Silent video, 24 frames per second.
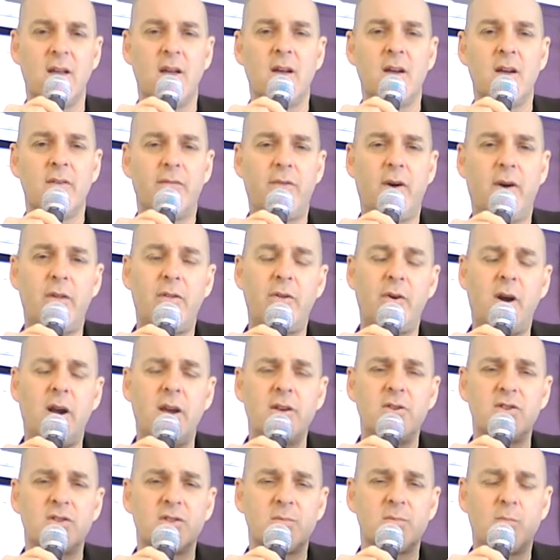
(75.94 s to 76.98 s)
Father, I
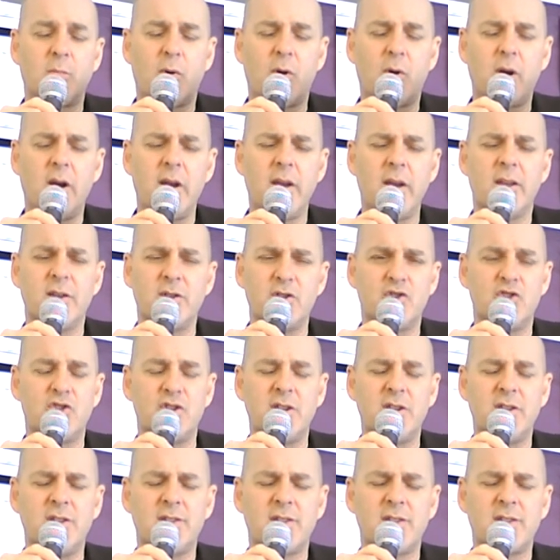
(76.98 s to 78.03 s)
just pray in
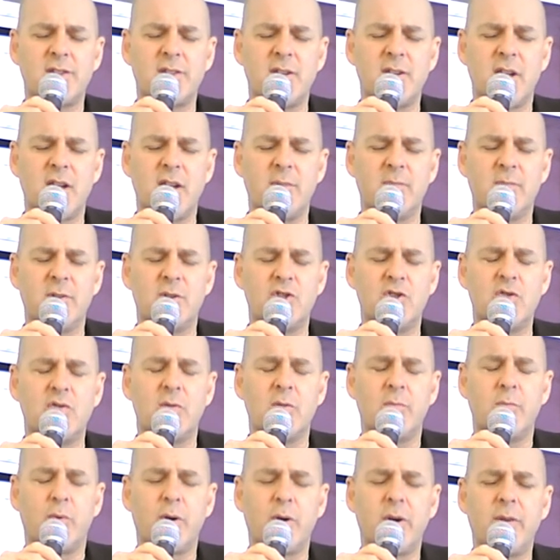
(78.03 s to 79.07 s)
Jesus' name that you would
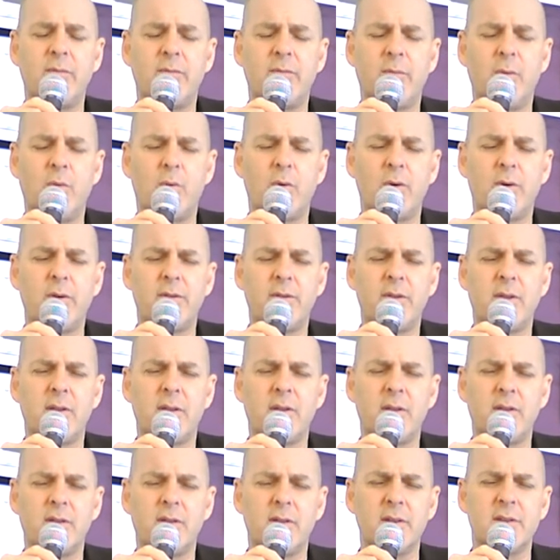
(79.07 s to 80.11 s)
bring forth
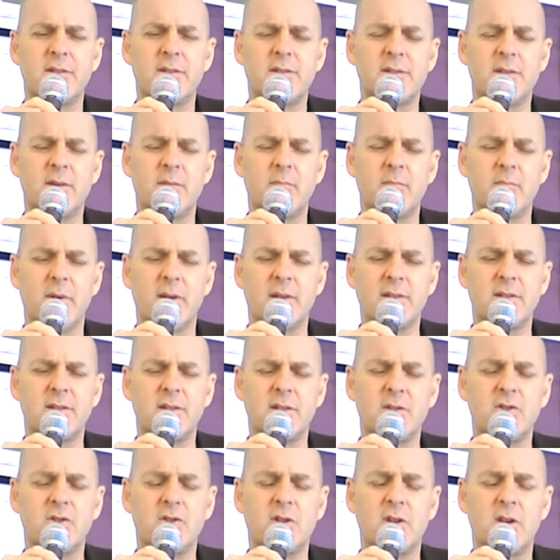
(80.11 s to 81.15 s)
this
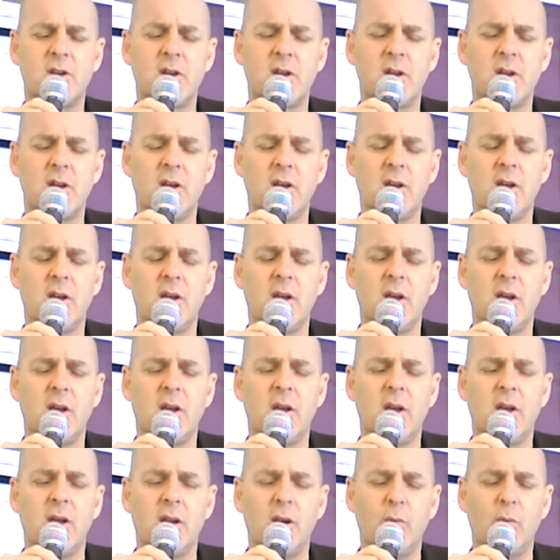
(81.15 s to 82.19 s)
message
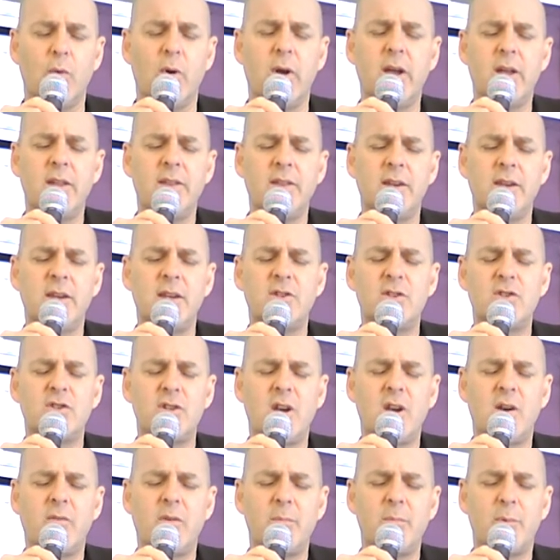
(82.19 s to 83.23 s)
in a way that each and
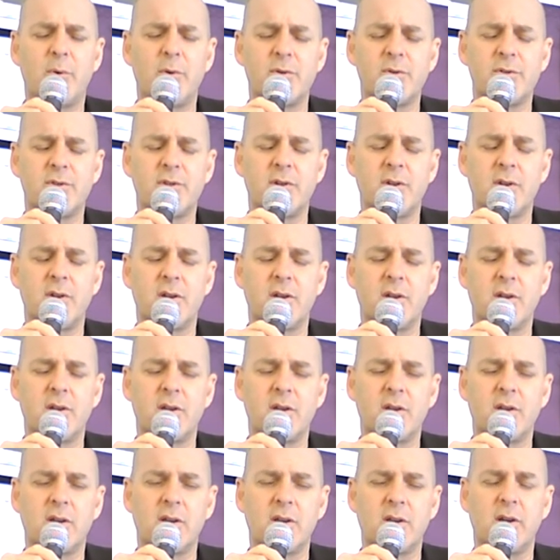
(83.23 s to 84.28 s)
every person
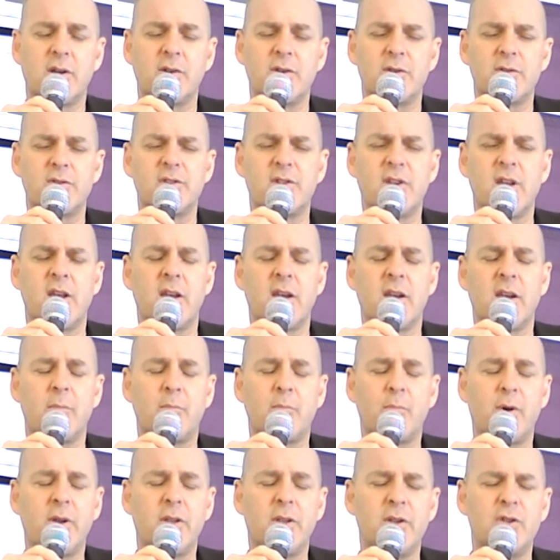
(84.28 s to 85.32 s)
could understand. I pray
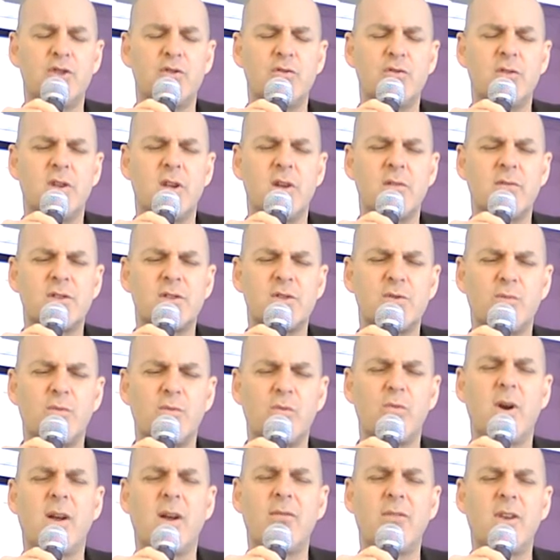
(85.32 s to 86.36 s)
that you would give us
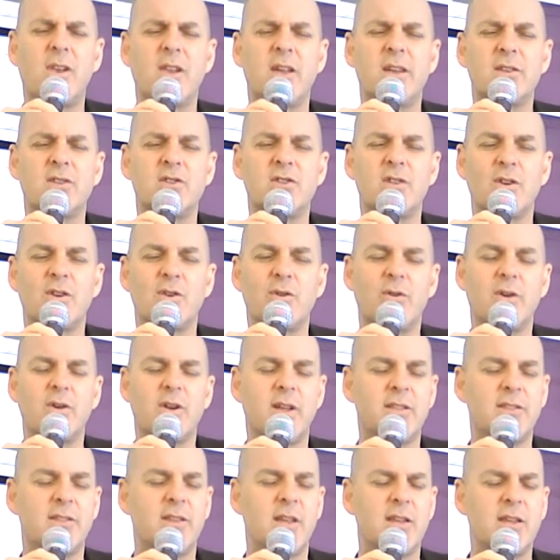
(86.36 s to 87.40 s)
revelation, Lord. I
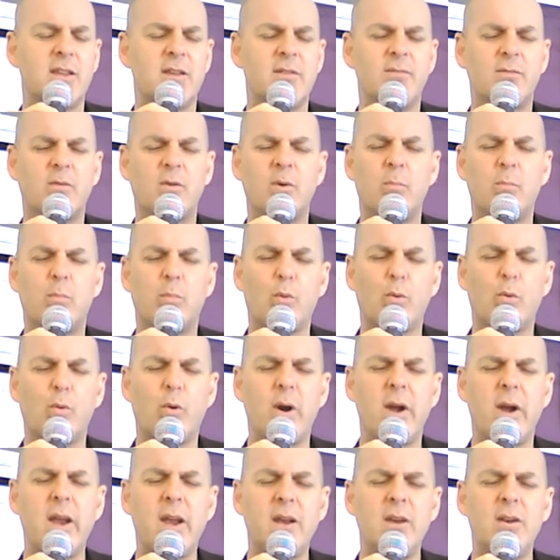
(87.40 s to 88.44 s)
thank you for a
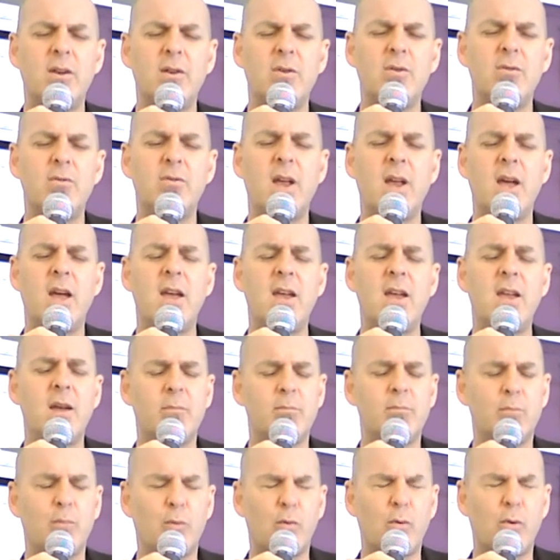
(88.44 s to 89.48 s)
brand new day, a
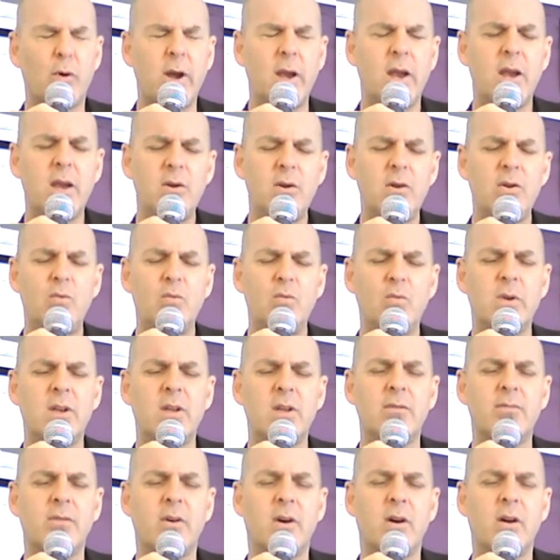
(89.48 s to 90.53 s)
brand new week,
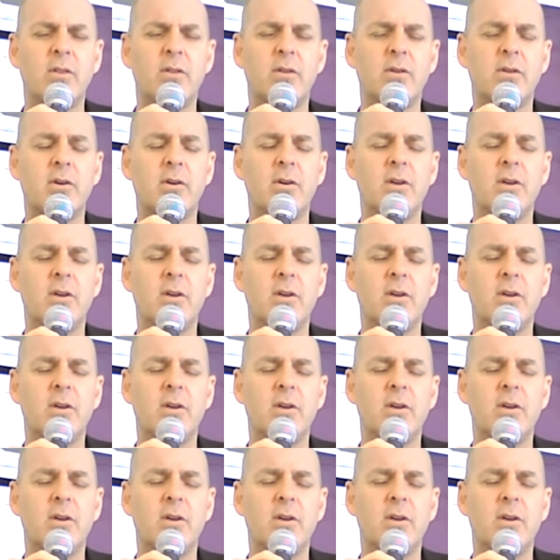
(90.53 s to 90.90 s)
Father.